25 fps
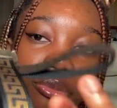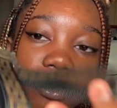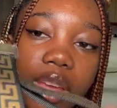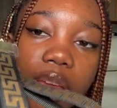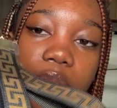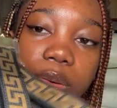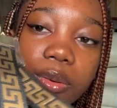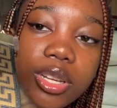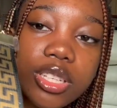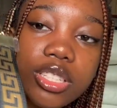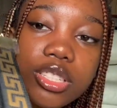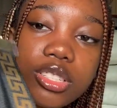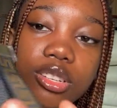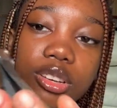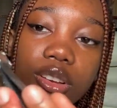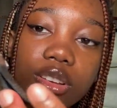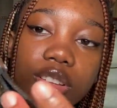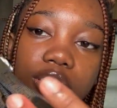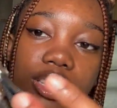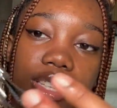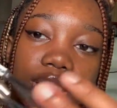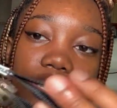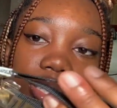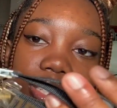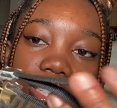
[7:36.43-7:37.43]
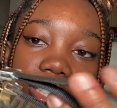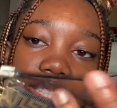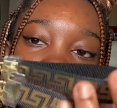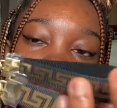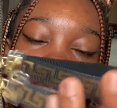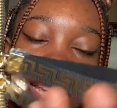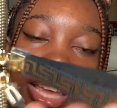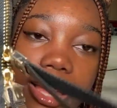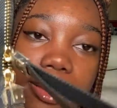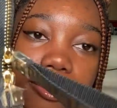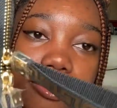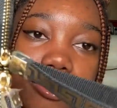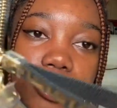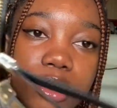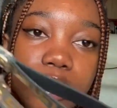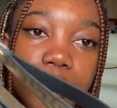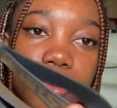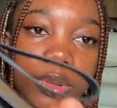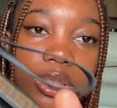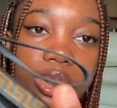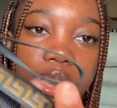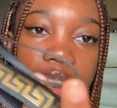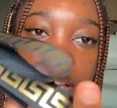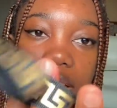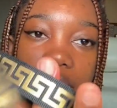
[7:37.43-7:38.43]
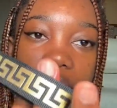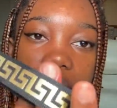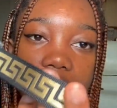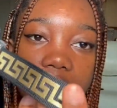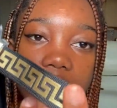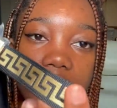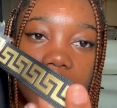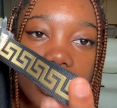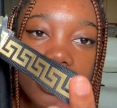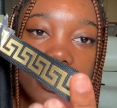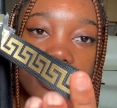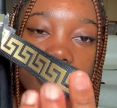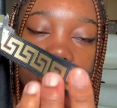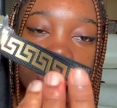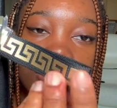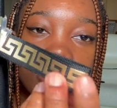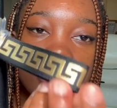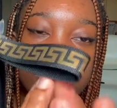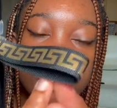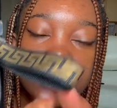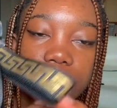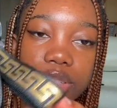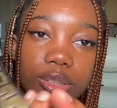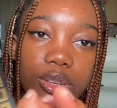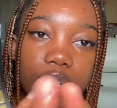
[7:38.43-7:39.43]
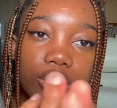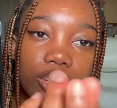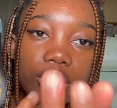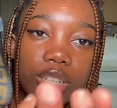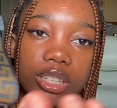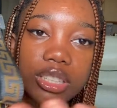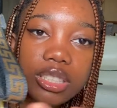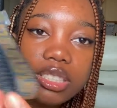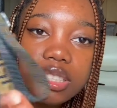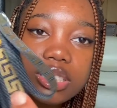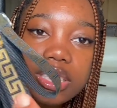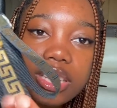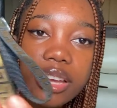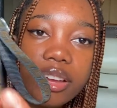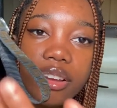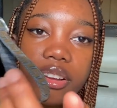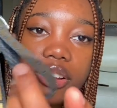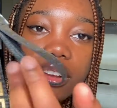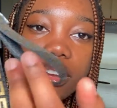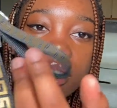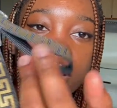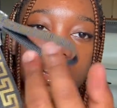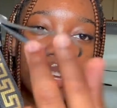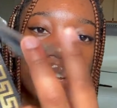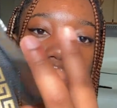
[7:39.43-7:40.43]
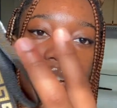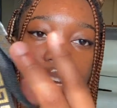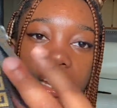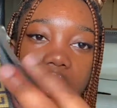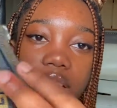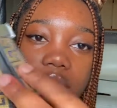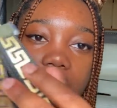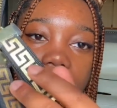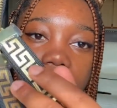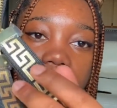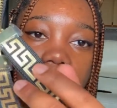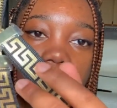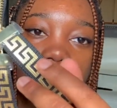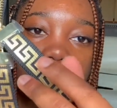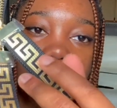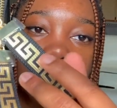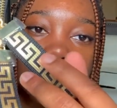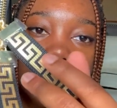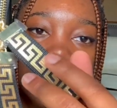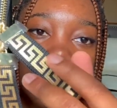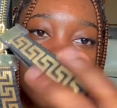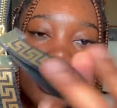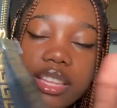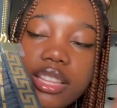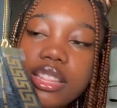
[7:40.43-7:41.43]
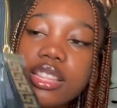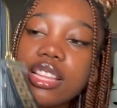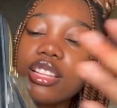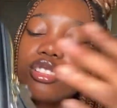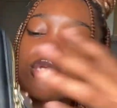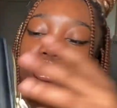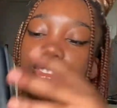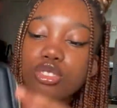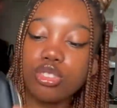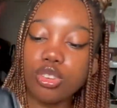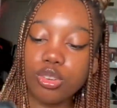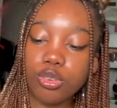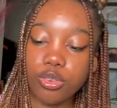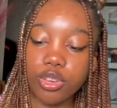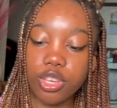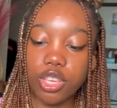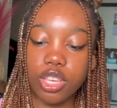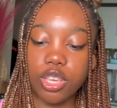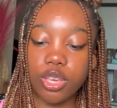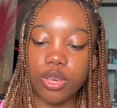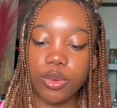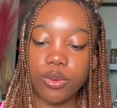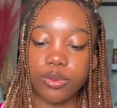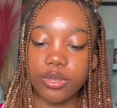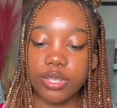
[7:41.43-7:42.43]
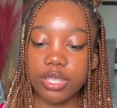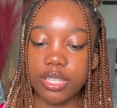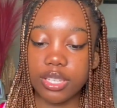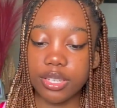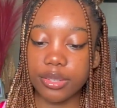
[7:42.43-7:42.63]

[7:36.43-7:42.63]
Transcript: what do you call it, zips with like these little hooks there. I think that's so cute.